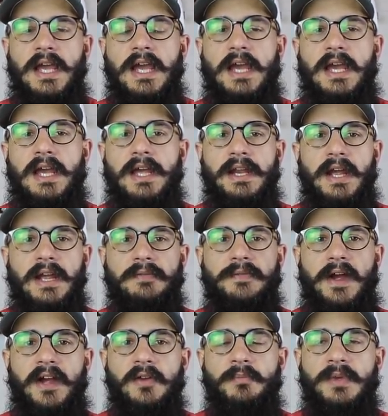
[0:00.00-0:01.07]
and I
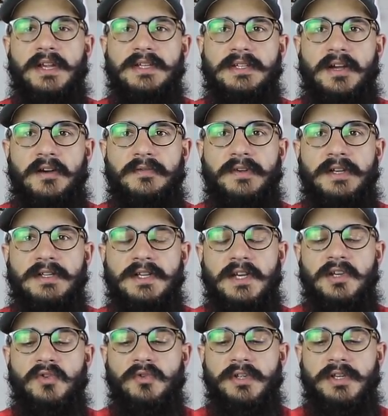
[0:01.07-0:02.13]
found myself
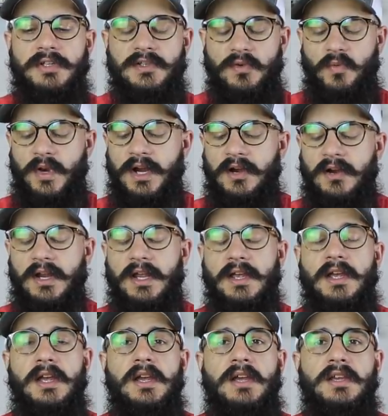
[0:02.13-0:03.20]
continuing to wear it.